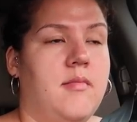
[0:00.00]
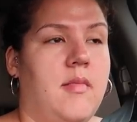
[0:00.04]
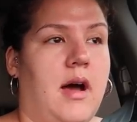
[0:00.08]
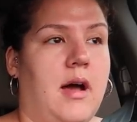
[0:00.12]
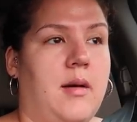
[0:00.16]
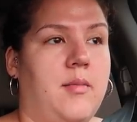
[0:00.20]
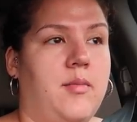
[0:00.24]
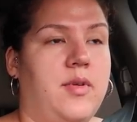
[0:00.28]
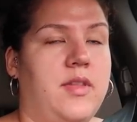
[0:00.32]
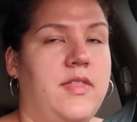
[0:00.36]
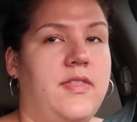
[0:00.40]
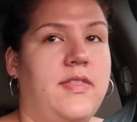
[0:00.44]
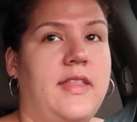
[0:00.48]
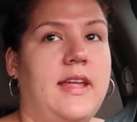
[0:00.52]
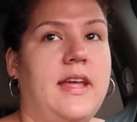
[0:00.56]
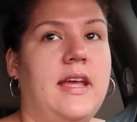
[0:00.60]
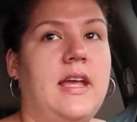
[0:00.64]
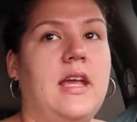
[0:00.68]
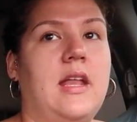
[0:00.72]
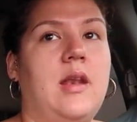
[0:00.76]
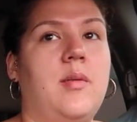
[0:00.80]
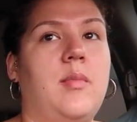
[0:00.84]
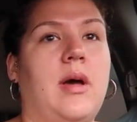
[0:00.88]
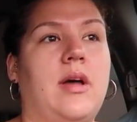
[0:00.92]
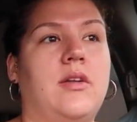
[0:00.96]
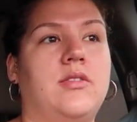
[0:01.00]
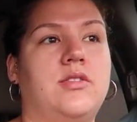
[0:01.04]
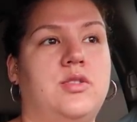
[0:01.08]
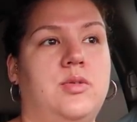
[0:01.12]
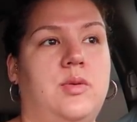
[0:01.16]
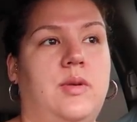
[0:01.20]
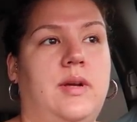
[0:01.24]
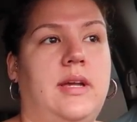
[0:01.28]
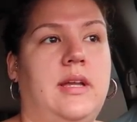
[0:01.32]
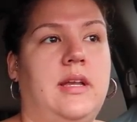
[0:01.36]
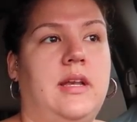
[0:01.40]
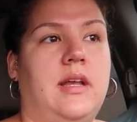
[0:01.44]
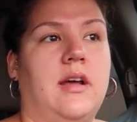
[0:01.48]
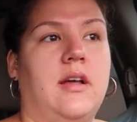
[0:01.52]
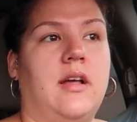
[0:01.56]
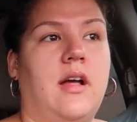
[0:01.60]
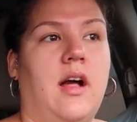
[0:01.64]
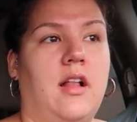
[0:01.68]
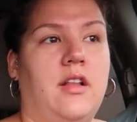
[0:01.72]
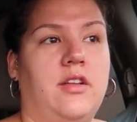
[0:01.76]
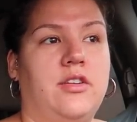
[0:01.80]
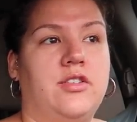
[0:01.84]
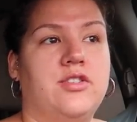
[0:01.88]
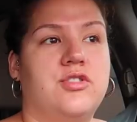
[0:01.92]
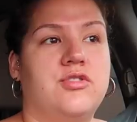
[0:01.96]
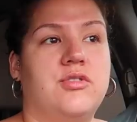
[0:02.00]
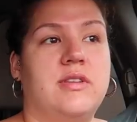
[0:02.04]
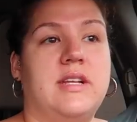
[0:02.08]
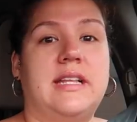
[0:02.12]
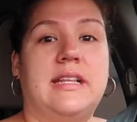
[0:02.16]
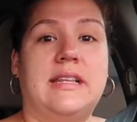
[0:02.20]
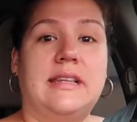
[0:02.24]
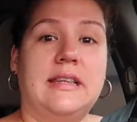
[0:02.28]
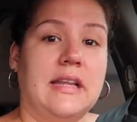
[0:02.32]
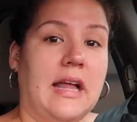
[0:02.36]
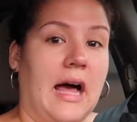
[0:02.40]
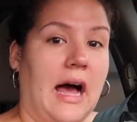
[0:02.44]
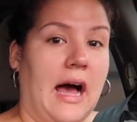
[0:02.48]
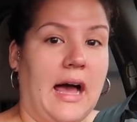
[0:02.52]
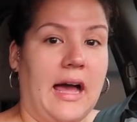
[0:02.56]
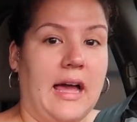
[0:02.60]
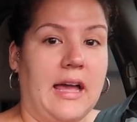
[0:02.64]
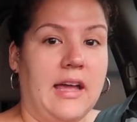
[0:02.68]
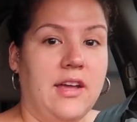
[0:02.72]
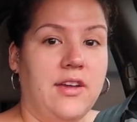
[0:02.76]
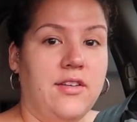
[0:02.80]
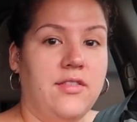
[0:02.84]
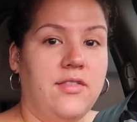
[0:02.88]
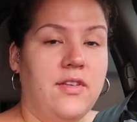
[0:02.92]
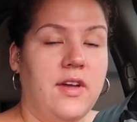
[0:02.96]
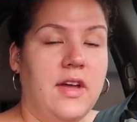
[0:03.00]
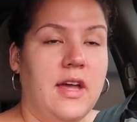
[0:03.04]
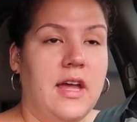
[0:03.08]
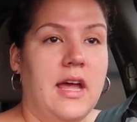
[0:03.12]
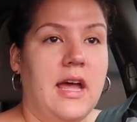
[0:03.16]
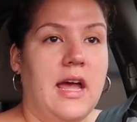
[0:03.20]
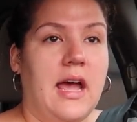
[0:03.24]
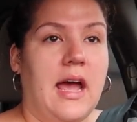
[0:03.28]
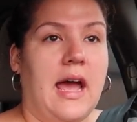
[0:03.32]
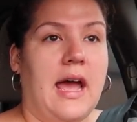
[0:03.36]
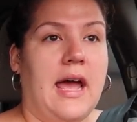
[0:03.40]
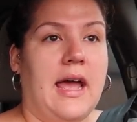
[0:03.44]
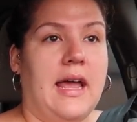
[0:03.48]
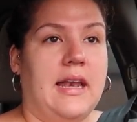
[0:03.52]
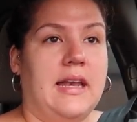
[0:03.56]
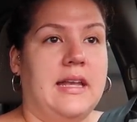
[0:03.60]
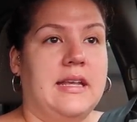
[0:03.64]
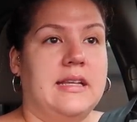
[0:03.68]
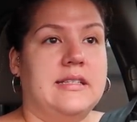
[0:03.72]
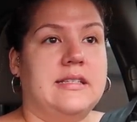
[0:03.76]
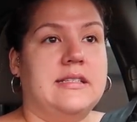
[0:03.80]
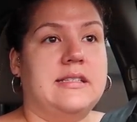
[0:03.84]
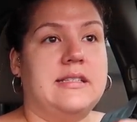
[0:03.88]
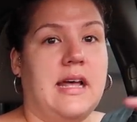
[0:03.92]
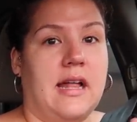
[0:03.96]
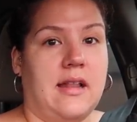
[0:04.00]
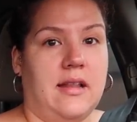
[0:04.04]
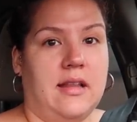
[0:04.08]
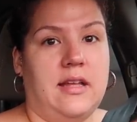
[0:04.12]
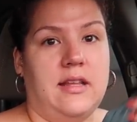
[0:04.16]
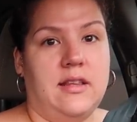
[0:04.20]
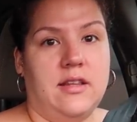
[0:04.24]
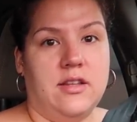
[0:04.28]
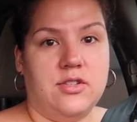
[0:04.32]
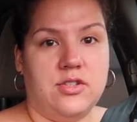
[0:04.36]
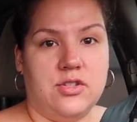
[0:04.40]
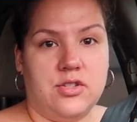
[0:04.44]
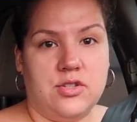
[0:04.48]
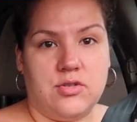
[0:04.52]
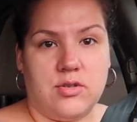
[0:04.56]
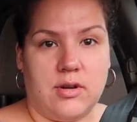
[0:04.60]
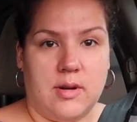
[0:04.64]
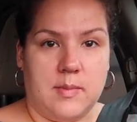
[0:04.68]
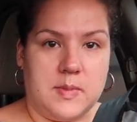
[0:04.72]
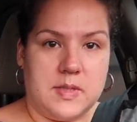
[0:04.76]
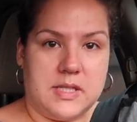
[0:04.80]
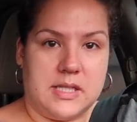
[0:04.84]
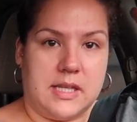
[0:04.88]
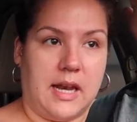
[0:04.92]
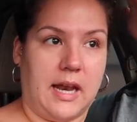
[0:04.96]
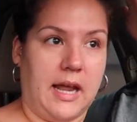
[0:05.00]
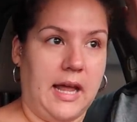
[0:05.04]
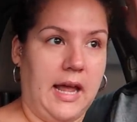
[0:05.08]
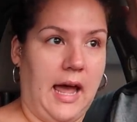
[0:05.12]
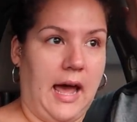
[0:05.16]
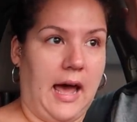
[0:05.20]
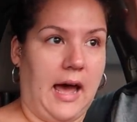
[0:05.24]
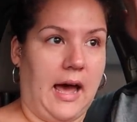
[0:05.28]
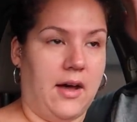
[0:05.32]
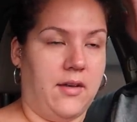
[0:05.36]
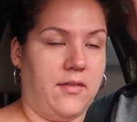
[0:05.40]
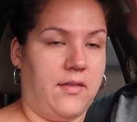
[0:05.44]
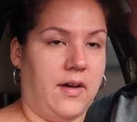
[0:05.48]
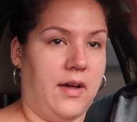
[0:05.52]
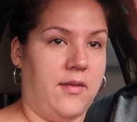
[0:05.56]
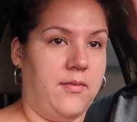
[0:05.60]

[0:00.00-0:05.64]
I've been thinking about doing a Color Street live and selling the strips that I have.